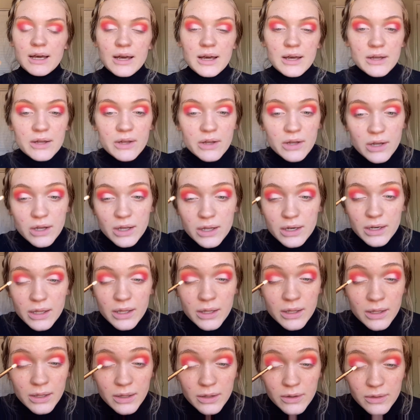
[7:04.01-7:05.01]
on
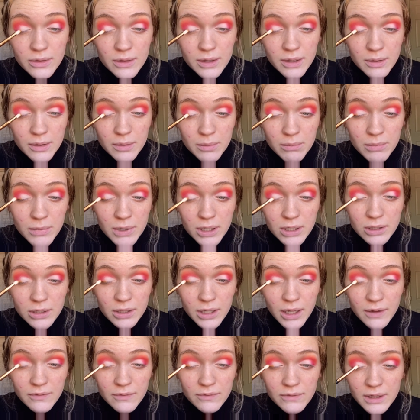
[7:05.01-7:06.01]
the middle
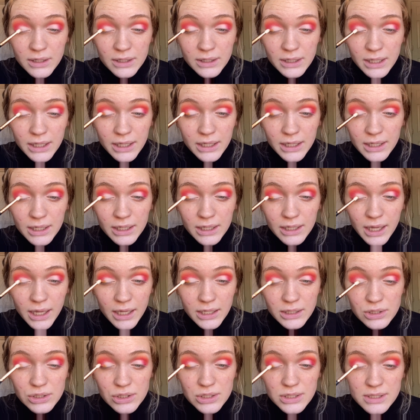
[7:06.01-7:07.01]
of the lid
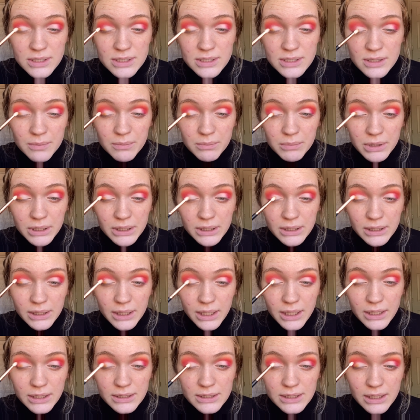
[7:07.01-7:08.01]
and just
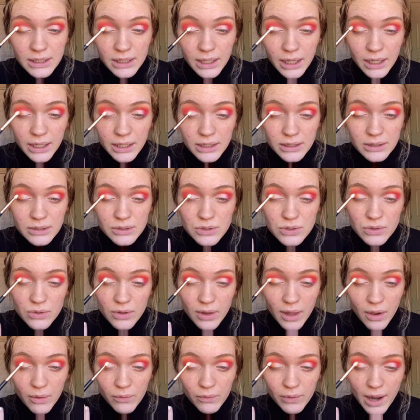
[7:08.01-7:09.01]
blend it into
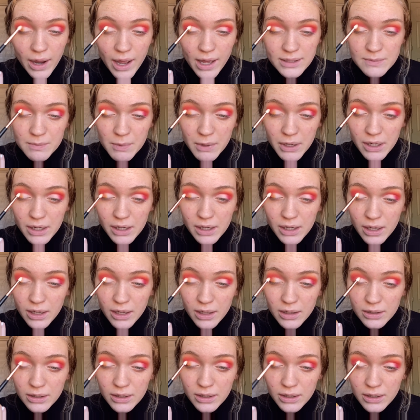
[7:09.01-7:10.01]
that raspberry
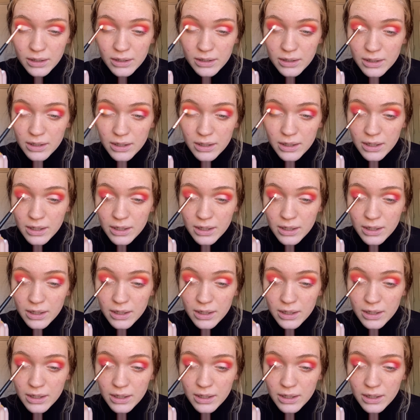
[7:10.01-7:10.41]
color